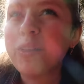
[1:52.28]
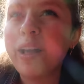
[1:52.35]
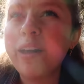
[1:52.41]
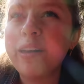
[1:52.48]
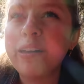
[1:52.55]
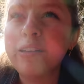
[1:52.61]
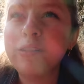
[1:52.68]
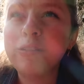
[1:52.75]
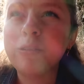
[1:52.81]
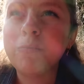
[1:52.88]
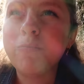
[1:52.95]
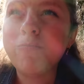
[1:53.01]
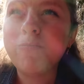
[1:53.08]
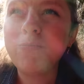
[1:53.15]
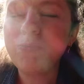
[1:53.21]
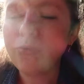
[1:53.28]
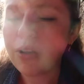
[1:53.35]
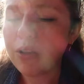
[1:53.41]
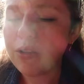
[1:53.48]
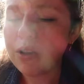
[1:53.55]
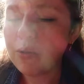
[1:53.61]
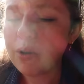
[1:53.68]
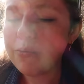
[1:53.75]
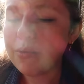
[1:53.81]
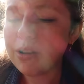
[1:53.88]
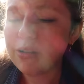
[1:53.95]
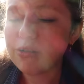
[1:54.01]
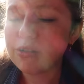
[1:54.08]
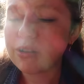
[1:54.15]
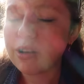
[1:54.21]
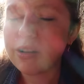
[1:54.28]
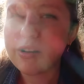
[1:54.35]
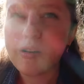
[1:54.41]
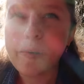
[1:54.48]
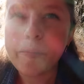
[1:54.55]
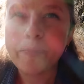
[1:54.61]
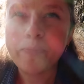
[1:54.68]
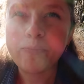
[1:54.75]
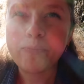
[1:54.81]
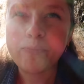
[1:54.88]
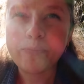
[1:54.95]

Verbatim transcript: And I think we might just kind of